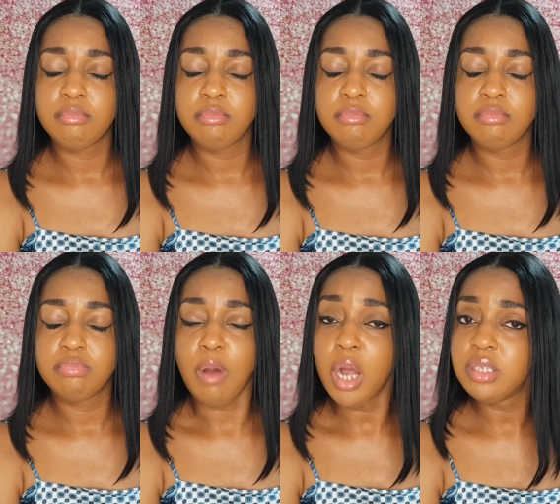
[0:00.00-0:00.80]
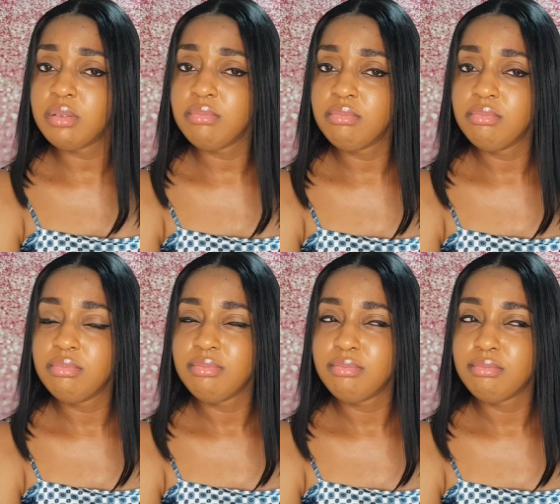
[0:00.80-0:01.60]
what?
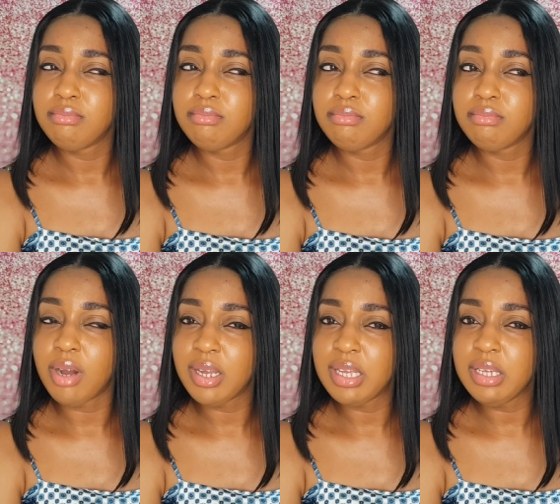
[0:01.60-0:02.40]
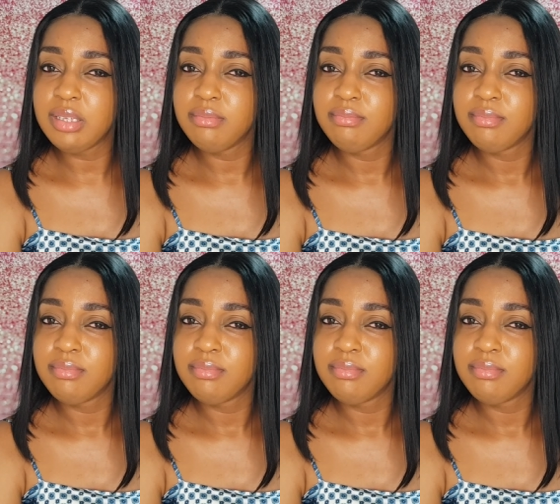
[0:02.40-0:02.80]
Monkey?